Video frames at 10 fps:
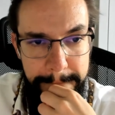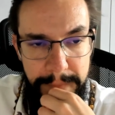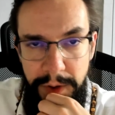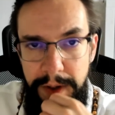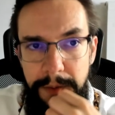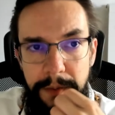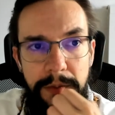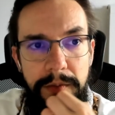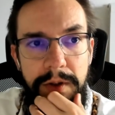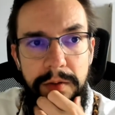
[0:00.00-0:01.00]
Okay,
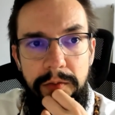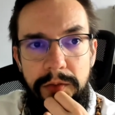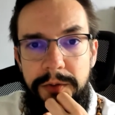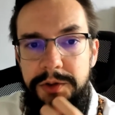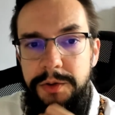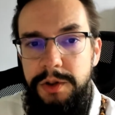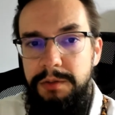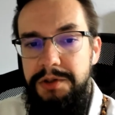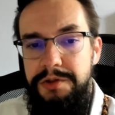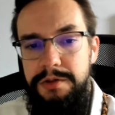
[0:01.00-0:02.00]
yeah, there was no
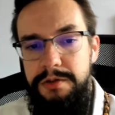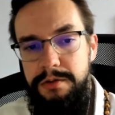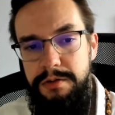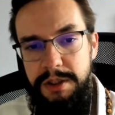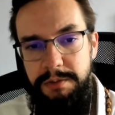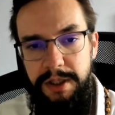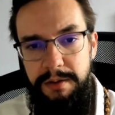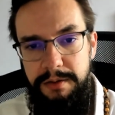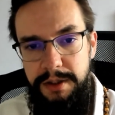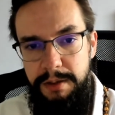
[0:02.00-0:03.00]
comments
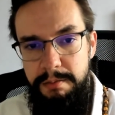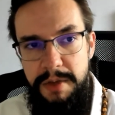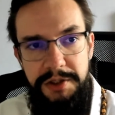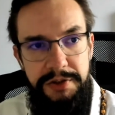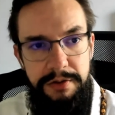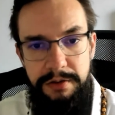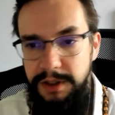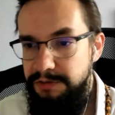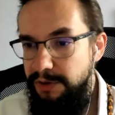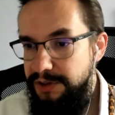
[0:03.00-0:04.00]
that I missed,
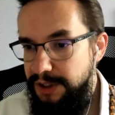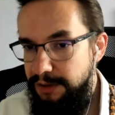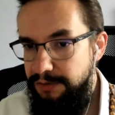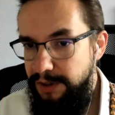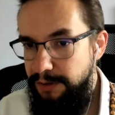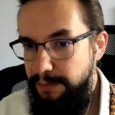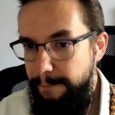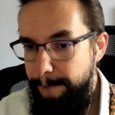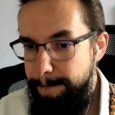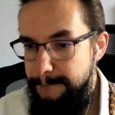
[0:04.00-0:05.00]
as far as I can tell.
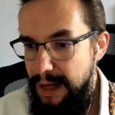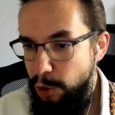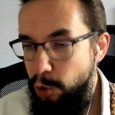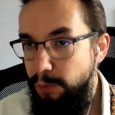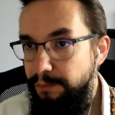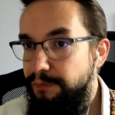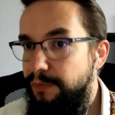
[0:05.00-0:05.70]
Cool.